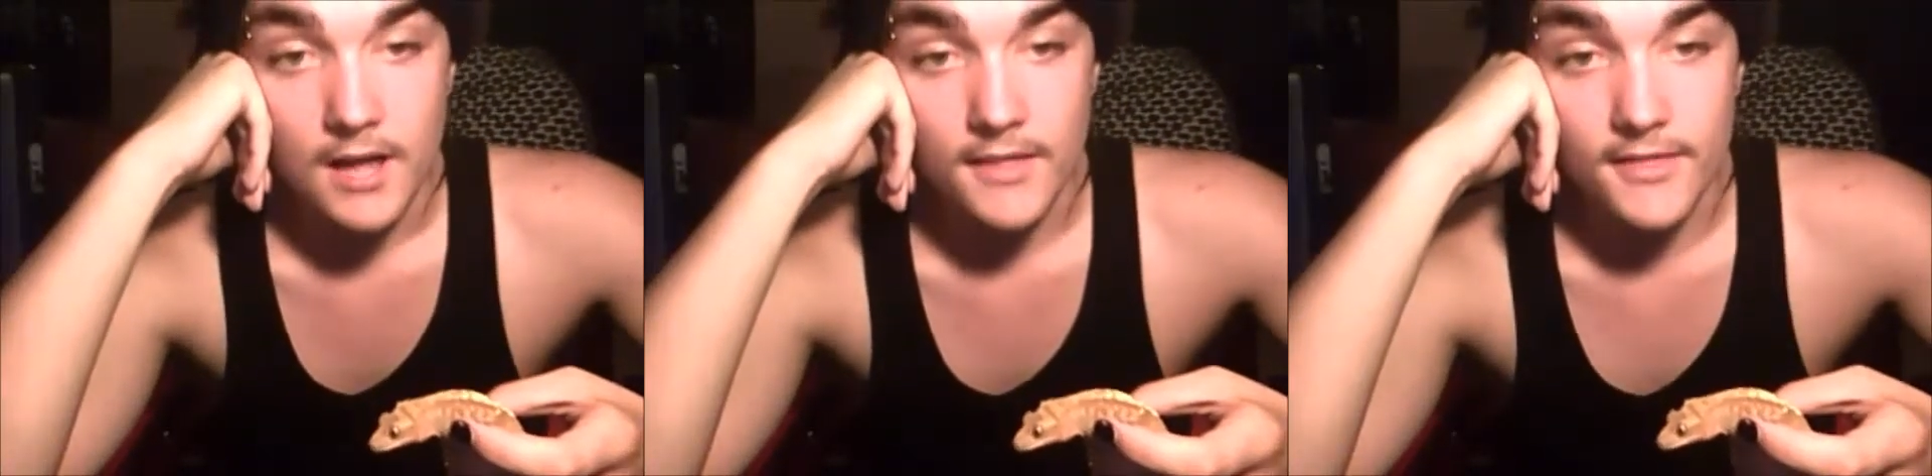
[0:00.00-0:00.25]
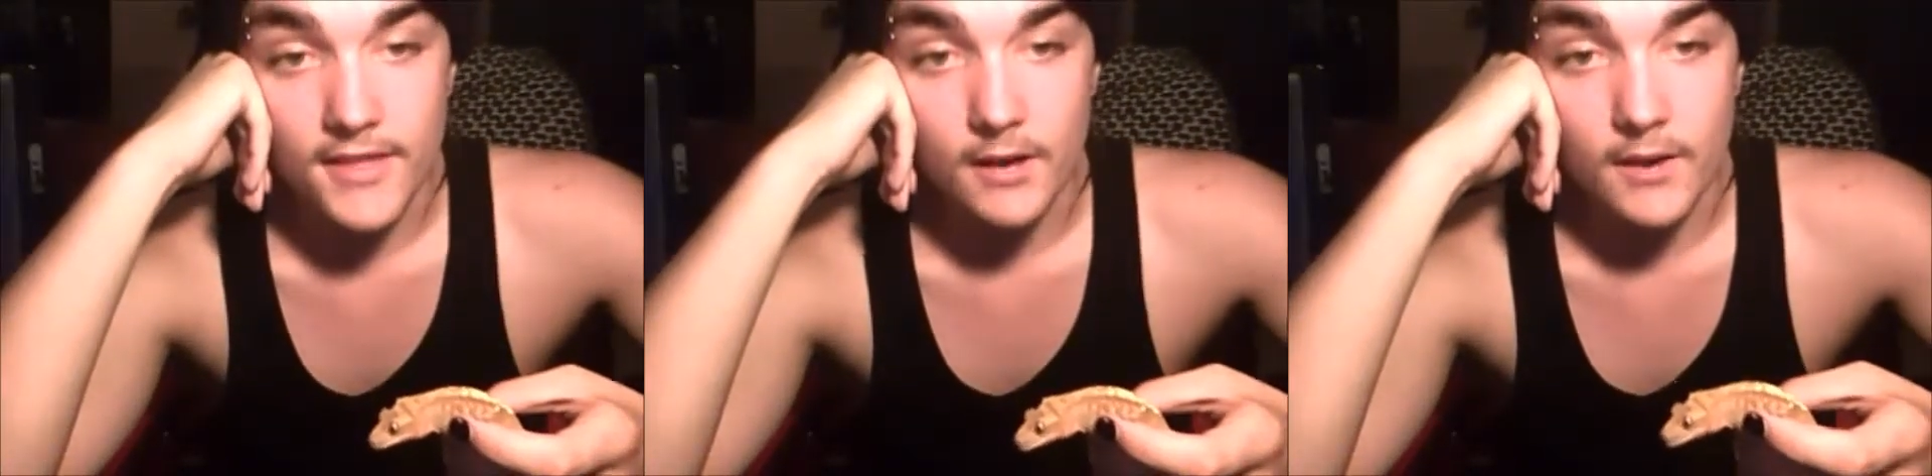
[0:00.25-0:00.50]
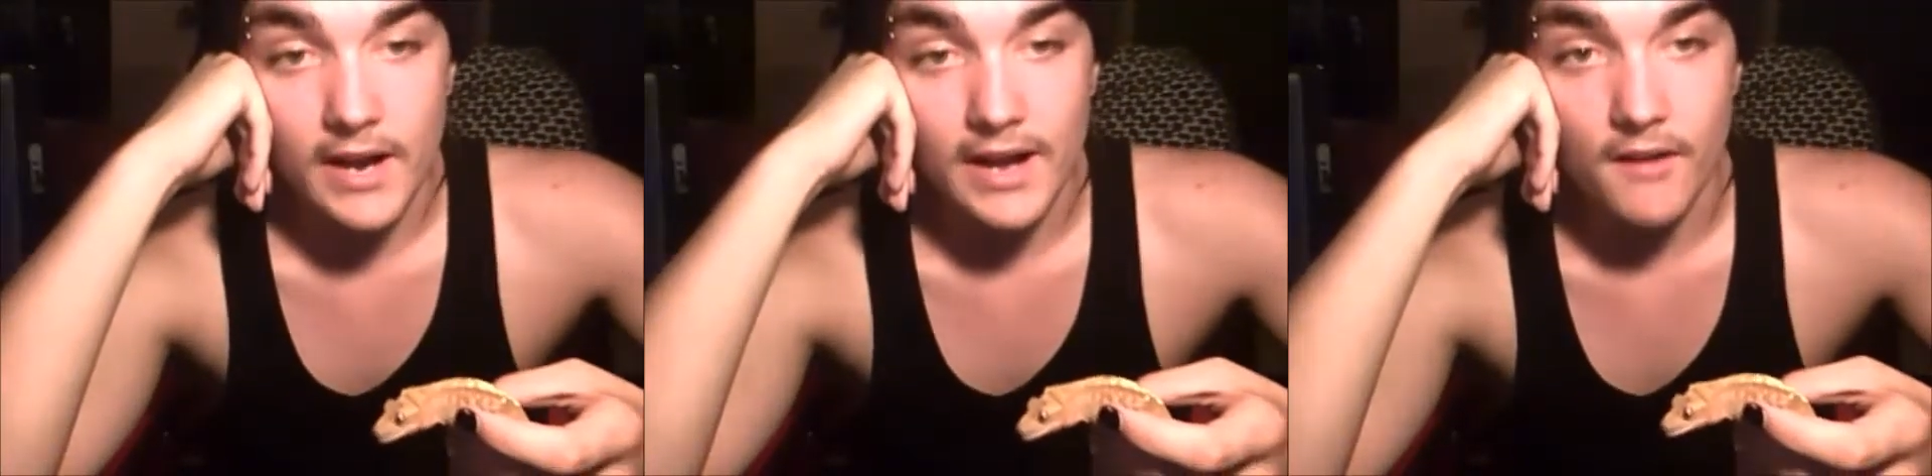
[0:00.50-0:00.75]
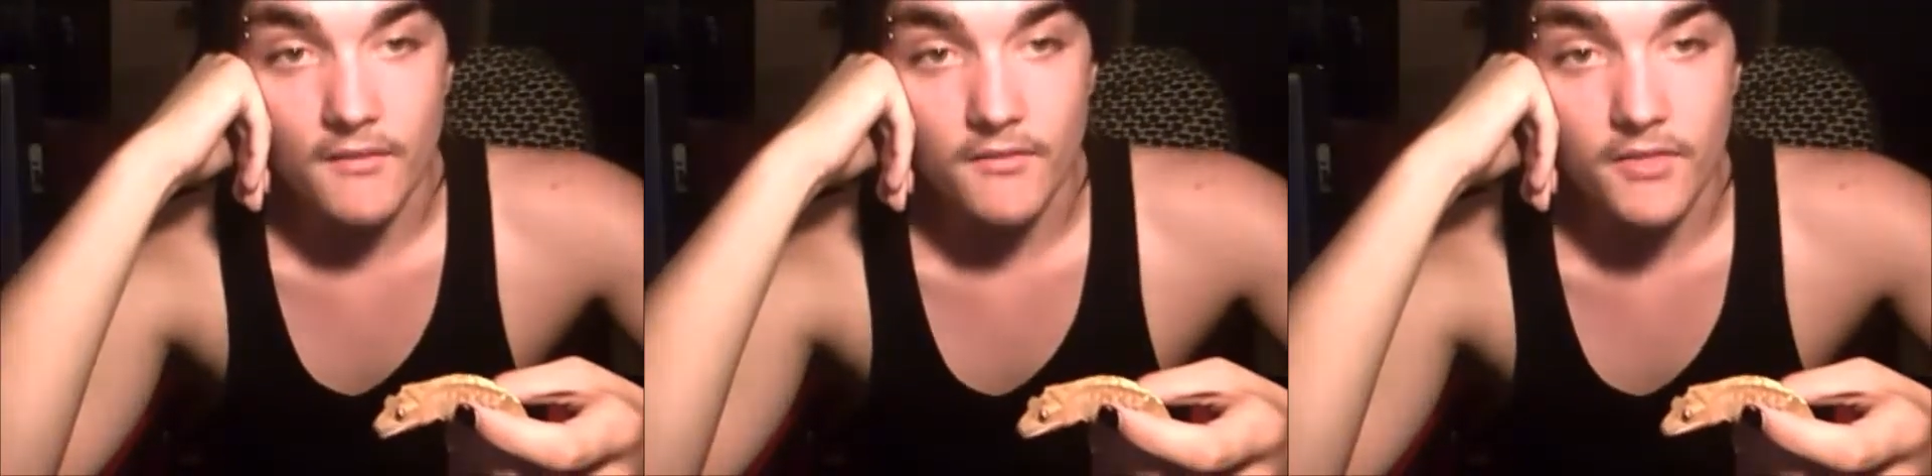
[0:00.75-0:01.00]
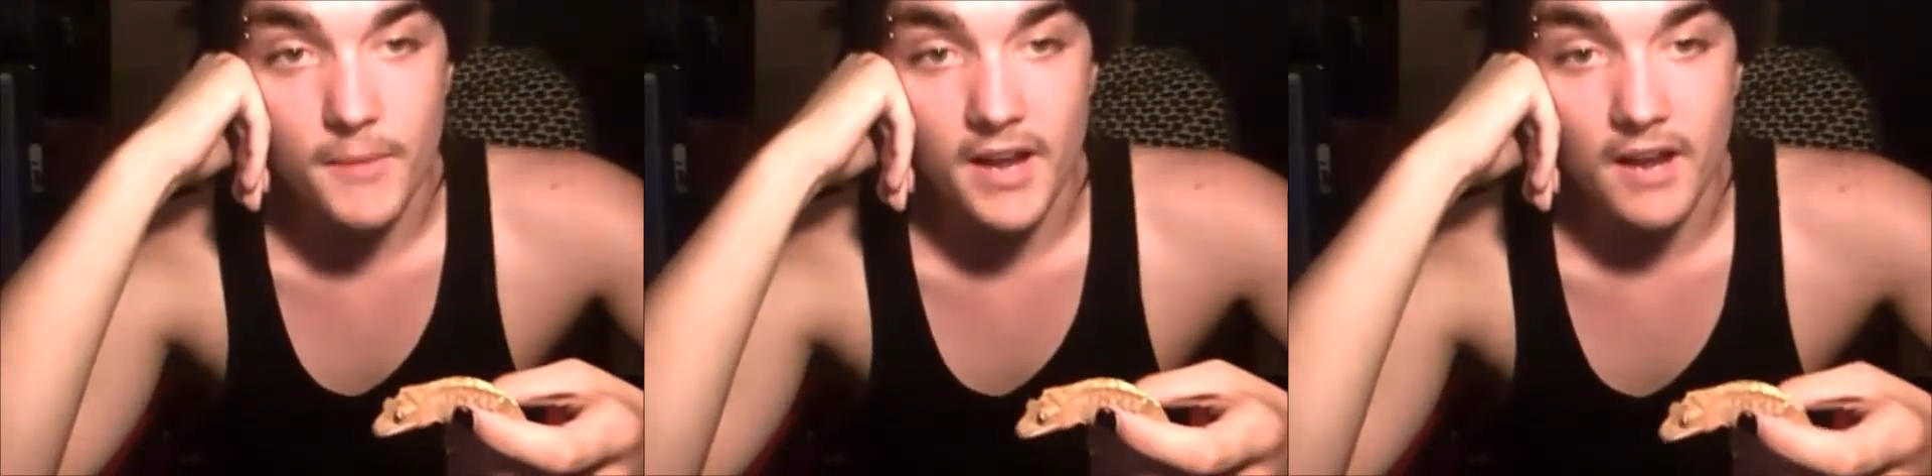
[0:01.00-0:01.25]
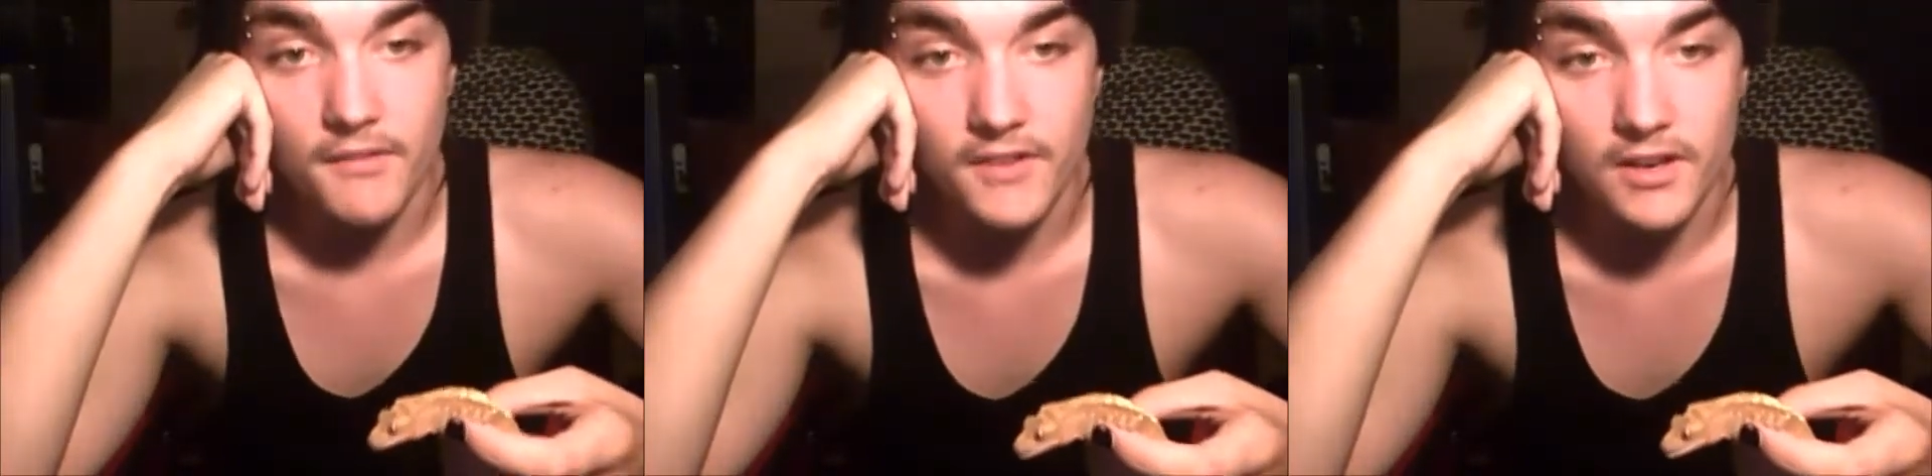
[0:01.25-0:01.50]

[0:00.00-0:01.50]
they'll have the benefit